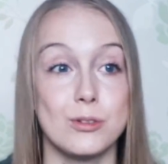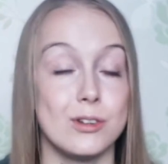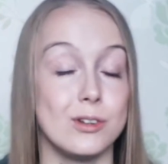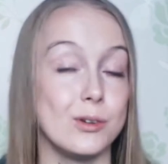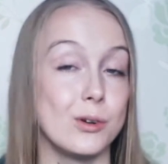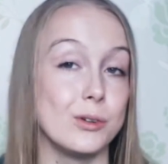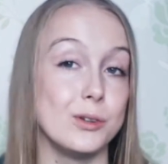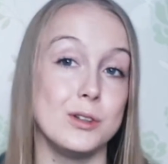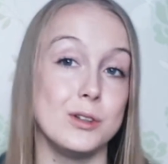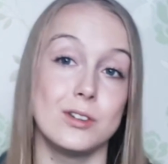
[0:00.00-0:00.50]
You
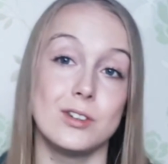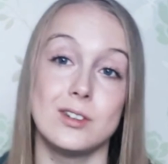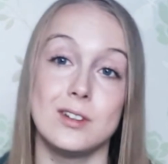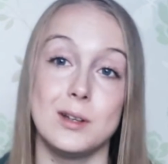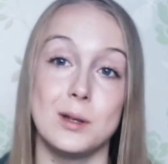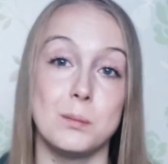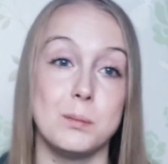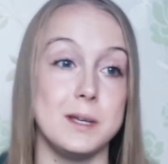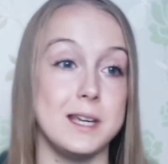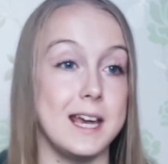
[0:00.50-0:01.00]
know, you'll
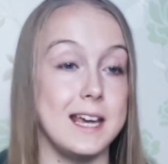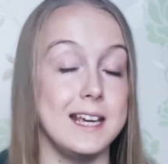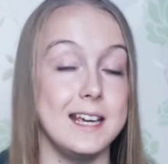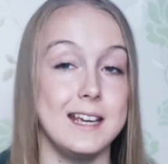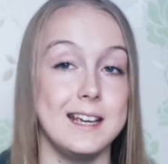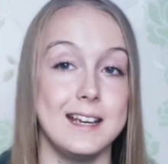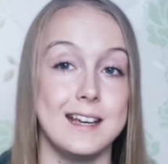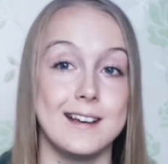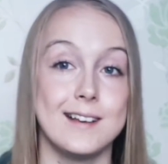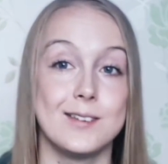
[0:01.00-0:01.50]
still be 80
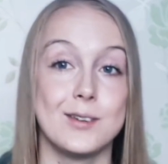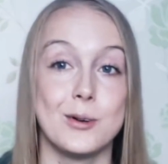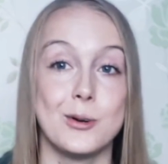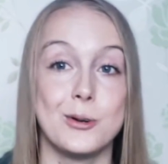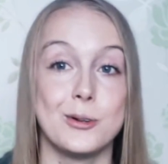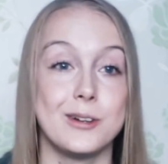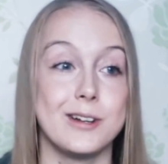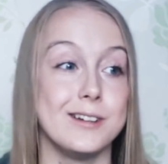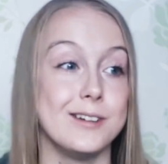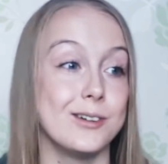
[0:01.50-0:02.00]
years
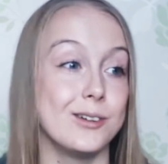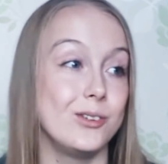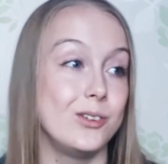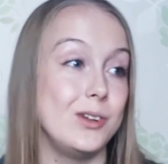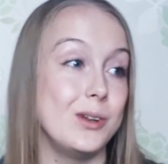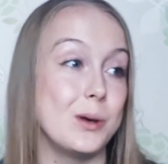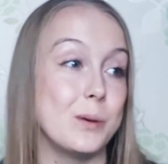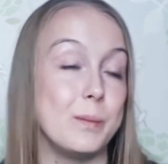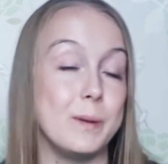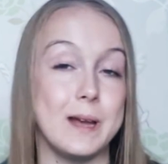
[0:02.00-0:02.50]
old and you'll
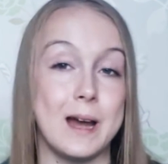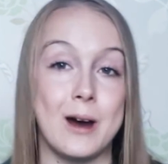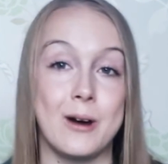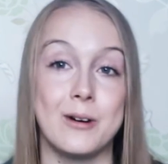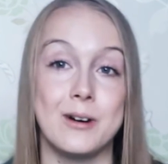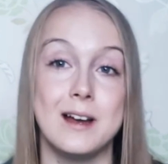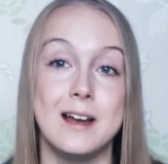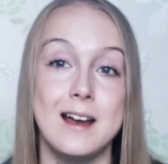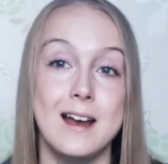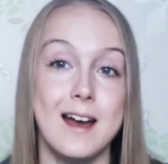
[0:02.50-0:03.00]
still be
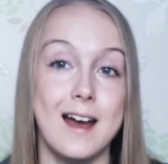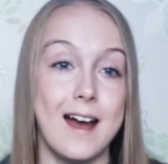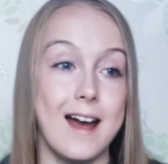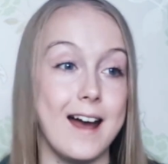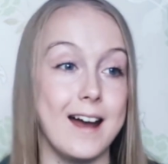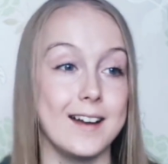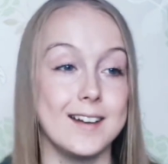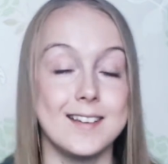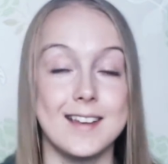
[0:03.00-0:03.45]
out uh,